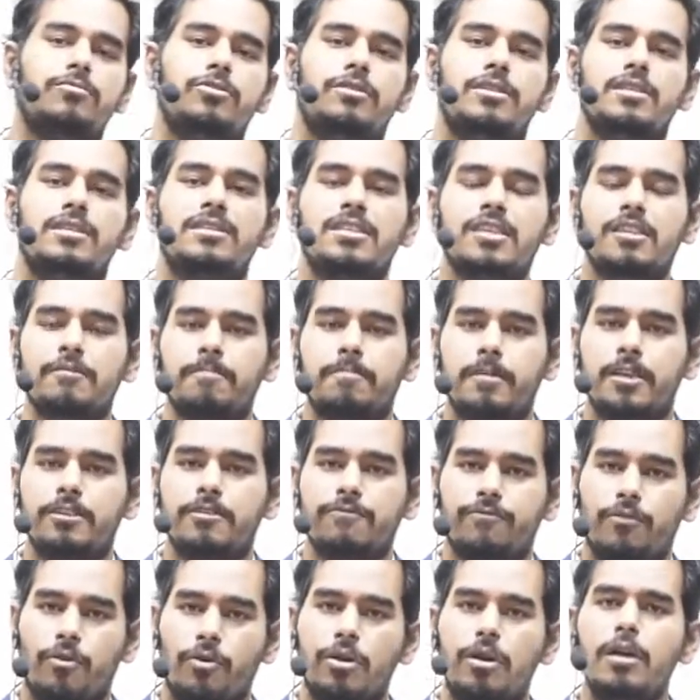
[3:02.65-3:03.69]
So it is 6 plus
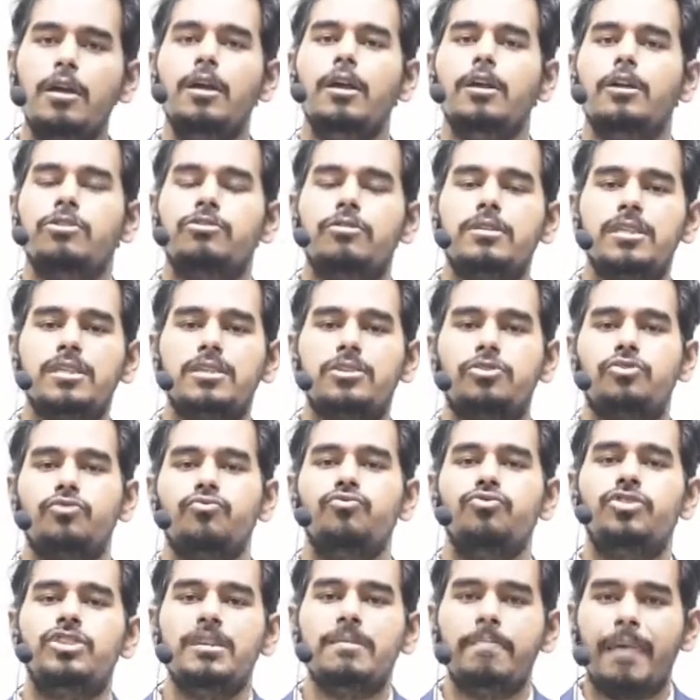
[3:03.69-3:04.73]
4. So it is
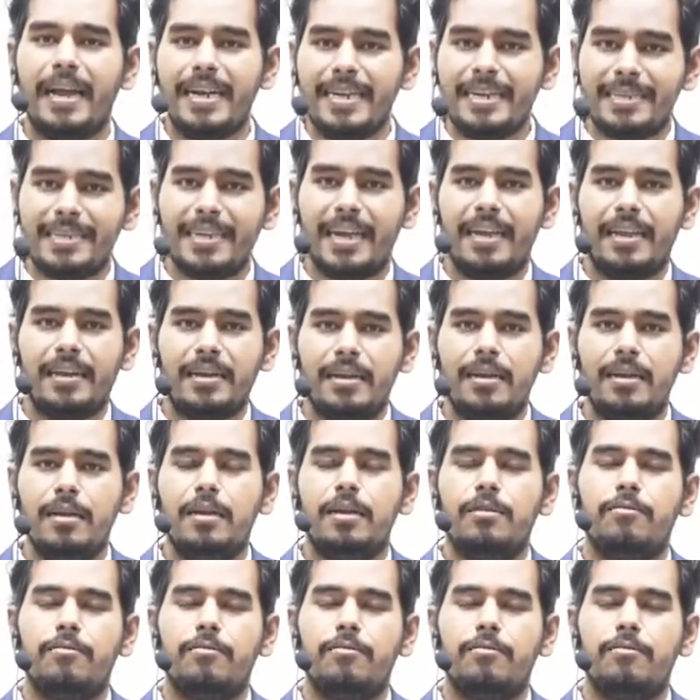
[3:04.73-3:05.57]
2g by 10,